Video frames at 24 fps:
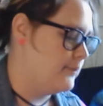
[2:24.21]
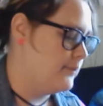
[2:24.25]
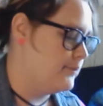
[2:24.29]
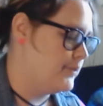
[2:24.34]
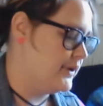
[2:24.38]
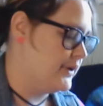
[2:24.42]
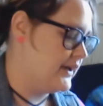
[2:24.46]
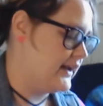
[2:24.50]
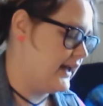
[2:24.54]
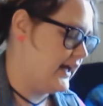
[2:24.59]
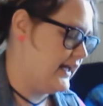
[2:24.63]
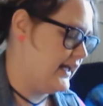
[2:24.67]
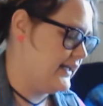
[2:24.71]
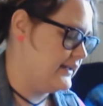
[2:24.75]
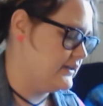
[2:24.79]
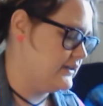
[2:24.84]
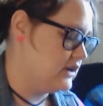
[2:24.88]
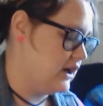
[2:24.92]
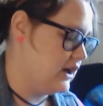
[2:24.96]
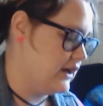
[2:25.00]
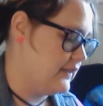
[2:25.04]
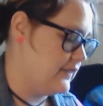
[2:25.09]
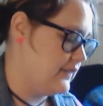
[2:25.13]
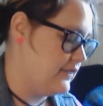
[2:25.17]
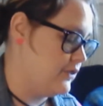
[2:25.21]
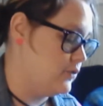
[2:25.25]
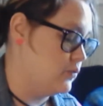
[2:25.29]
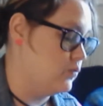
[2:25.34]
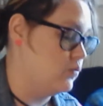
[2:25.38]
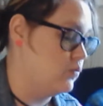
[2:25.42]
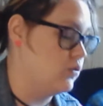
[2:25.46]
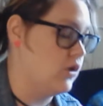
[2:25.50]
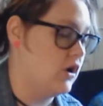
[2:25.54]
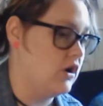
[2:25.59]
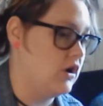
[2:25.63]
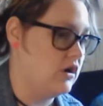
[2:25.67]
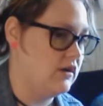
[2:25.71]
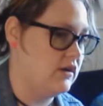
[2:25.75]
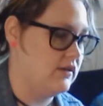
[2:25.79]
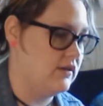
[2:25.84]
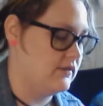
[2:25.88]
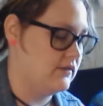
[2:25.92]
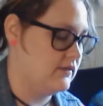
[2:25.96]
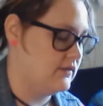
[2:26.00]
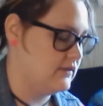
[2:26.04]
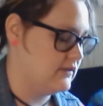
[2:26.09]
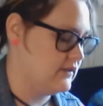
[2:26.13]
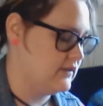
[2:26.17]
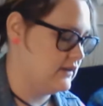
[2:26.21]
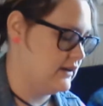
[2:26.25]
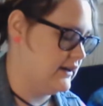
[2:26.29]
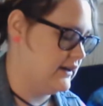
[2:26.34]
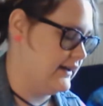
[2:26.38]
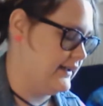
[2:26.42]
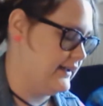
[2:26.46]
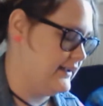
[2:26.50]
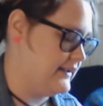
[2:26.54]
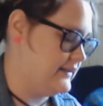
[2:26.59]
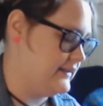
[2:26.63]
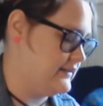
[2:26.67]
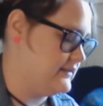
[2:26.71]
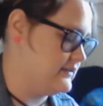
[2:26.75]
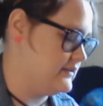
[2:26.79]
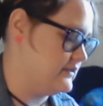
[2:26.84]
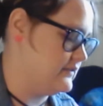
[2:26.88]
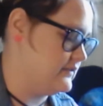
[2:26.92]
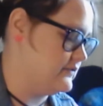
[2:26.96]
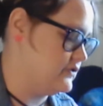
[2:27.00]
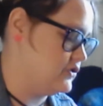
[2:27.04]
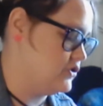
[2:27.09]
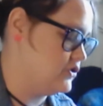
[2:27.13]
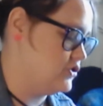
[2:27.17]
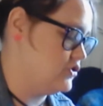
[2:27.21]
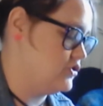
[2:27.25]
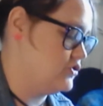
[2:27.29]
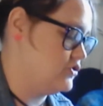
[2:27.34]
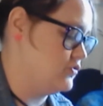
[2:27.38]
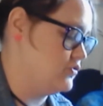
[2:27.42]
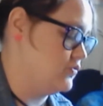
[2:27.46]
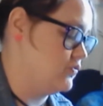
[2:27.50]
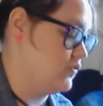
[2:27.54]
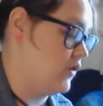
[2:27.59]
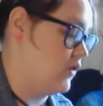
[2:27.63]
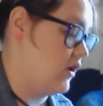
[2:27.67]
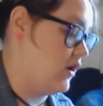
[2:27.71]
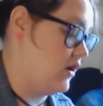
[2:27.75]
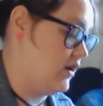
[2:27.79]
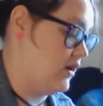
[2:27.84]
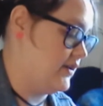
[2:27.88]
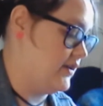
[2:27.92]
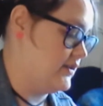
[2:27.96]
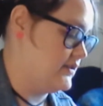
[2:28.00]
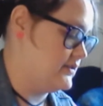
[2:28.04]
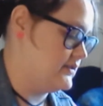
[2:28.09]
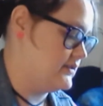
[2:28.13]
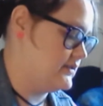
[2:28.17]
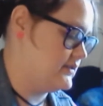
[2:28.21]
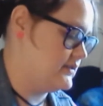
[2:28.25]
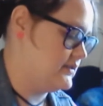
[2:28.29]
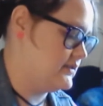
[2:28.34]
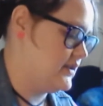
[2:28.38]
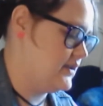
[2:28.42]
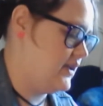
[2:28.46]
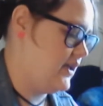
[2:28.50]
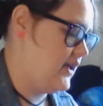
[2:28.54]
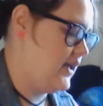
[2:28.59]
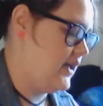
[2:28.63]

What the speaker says: but I had gotten the wrong kind of straws